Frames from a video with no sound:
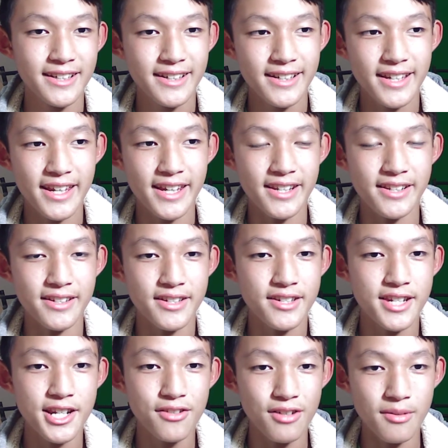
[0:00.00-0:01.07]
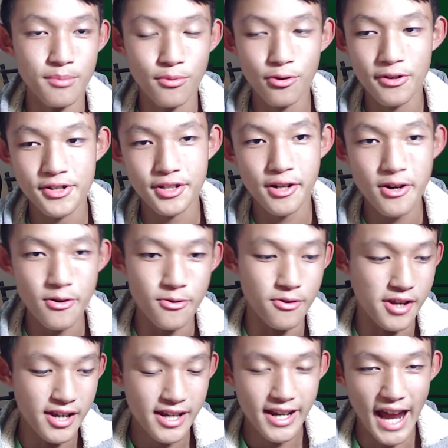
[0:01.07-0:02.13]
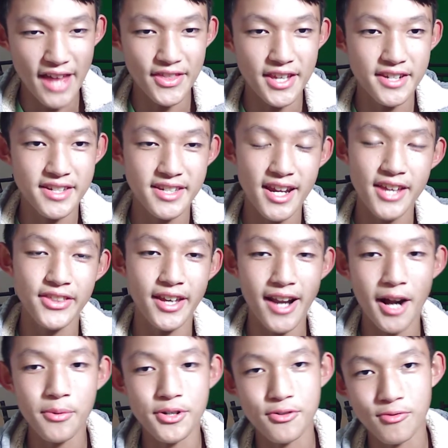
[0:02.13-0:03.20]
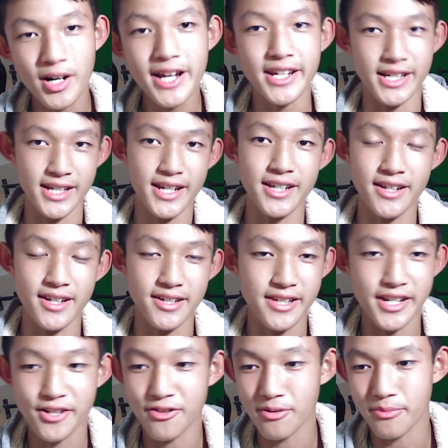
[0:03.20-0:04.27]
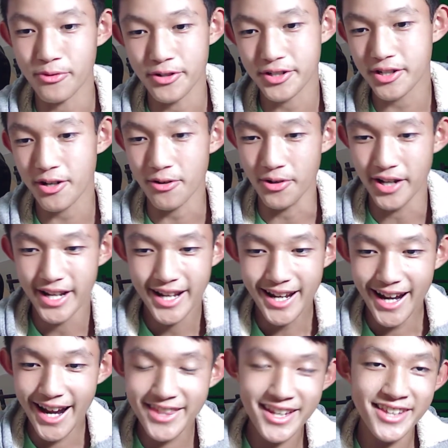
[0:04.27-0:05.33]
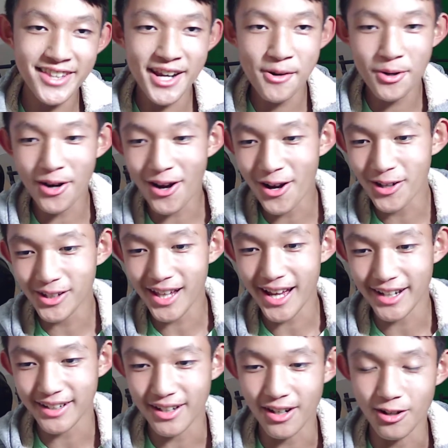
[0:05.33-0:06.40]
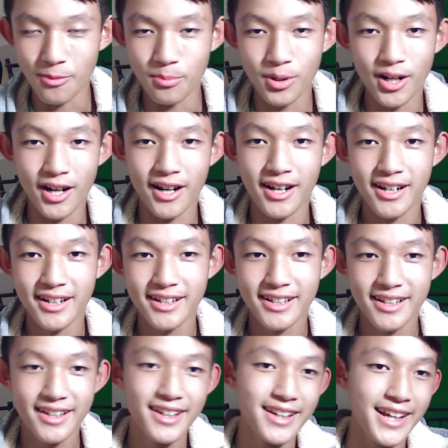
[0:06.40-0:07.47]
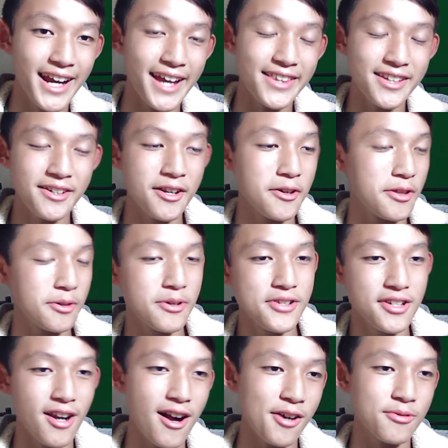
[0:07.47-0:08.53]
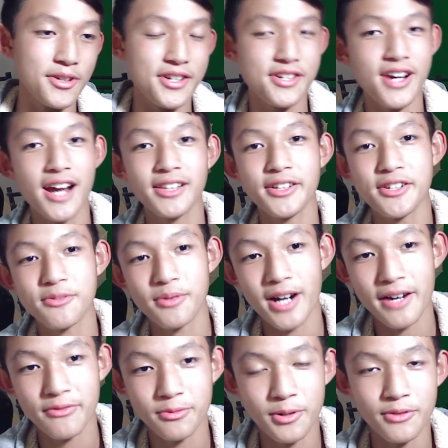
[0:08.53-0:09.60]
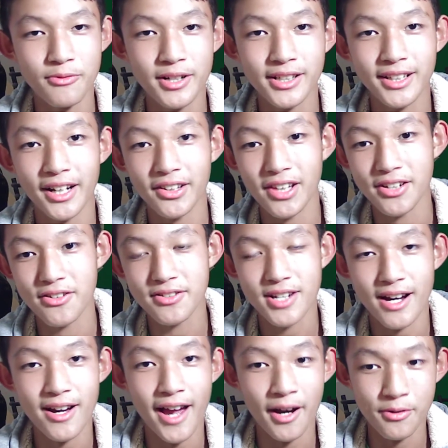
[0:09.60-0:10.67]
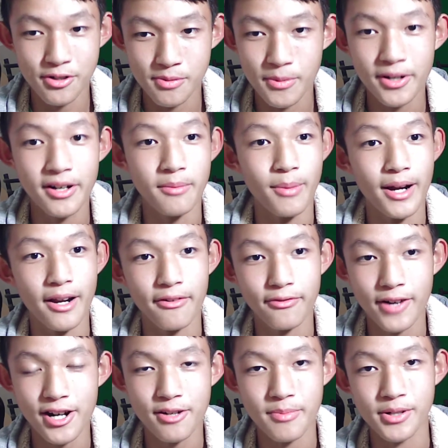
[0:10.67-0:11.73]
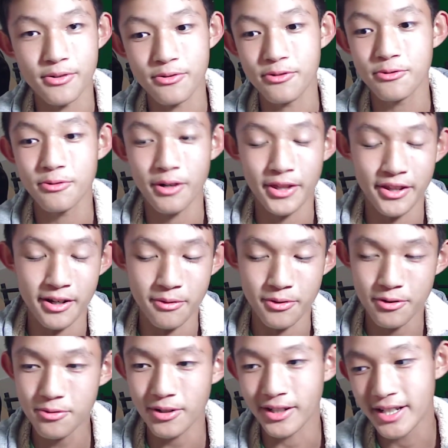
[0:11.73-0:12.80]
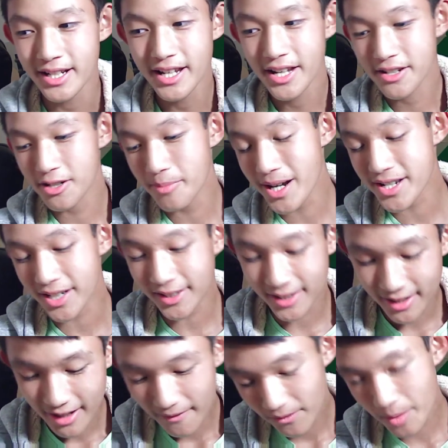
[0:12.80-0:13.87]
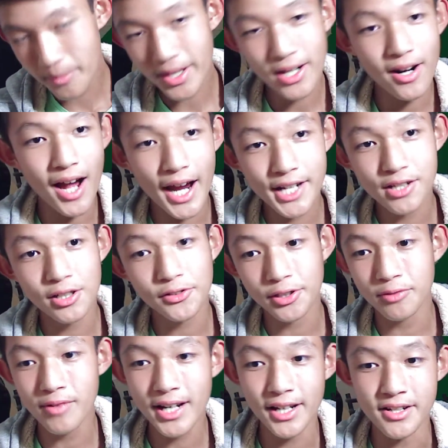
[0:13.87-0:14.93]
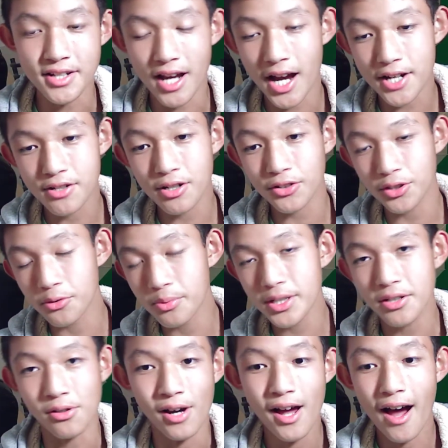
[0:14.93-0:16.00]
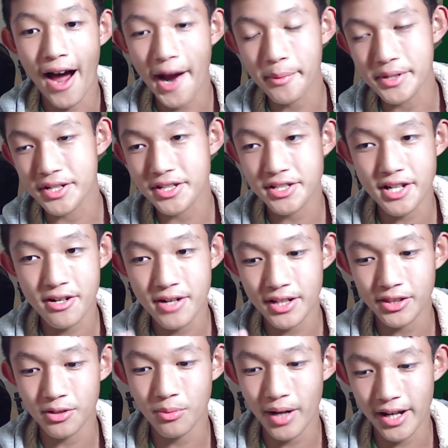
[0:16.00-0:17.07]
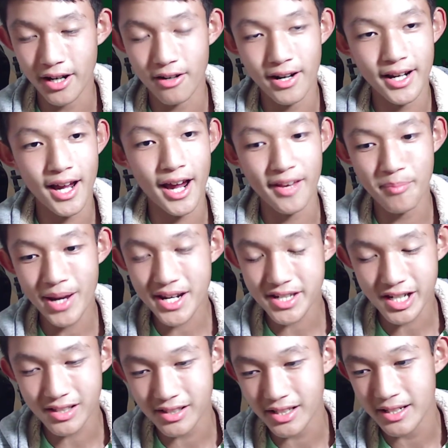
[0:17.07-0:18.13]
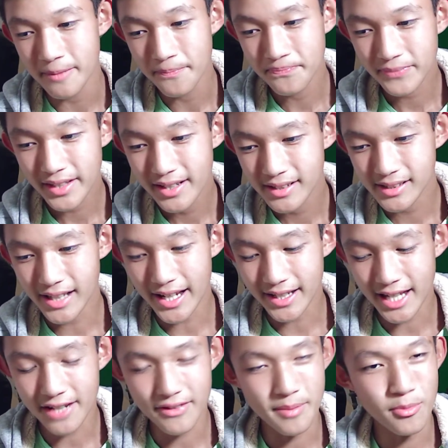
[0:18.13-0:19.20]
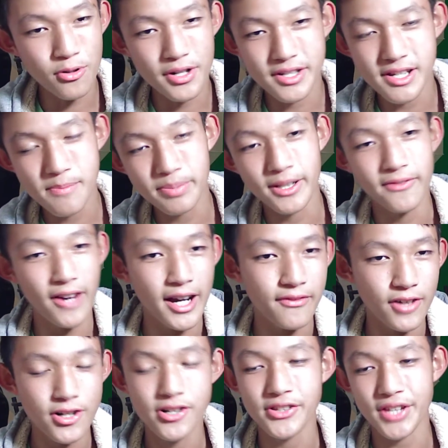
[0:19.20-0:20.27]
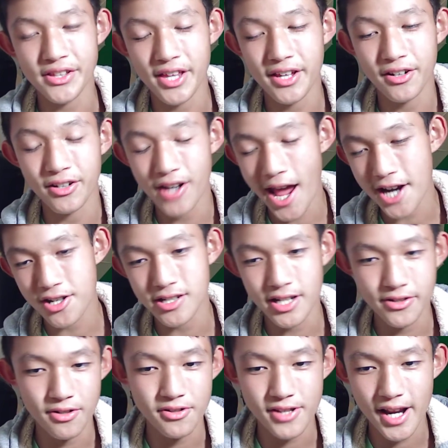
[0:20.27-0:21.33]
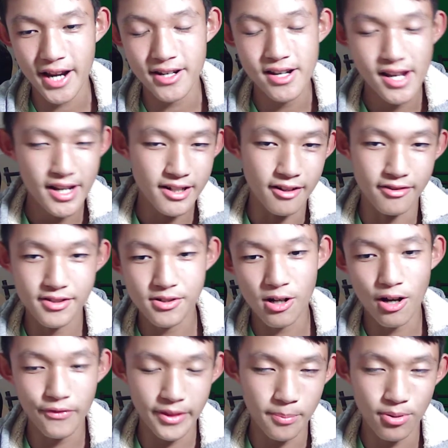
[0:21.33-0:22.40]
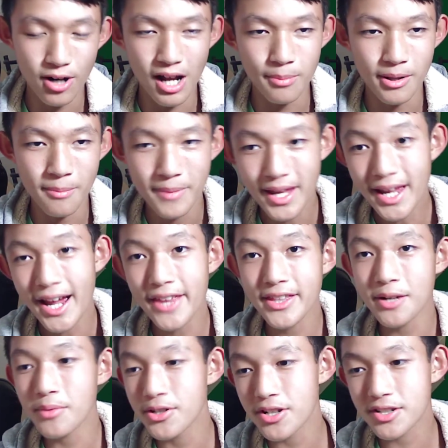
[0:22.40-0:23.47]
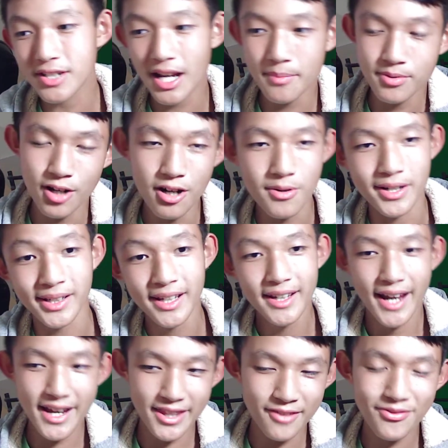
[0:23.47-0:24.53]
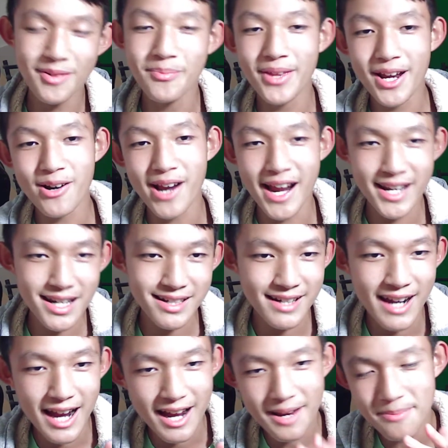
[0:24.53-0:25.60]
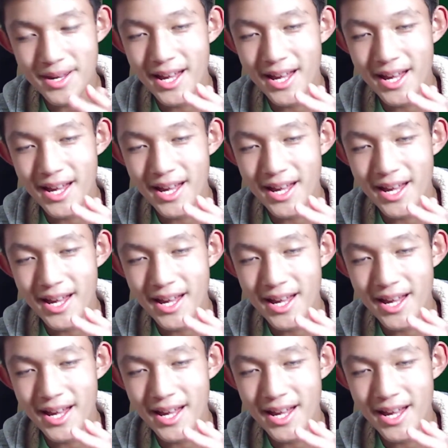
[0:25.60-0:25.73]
in secret Morse code, and then said that I was right in his teacher Morse code. And then they were all like, oh, bruh. And, there was an awkward silence where everyone realized they just got outsmarted by a freshman who knew what they were doing. So basically, from there, I took the reins. I took the wheel. I was steering the way, all right? I basically gave a more simplified version that they could actually understand to solve the problem. And then we just kept going. And then from there, anytime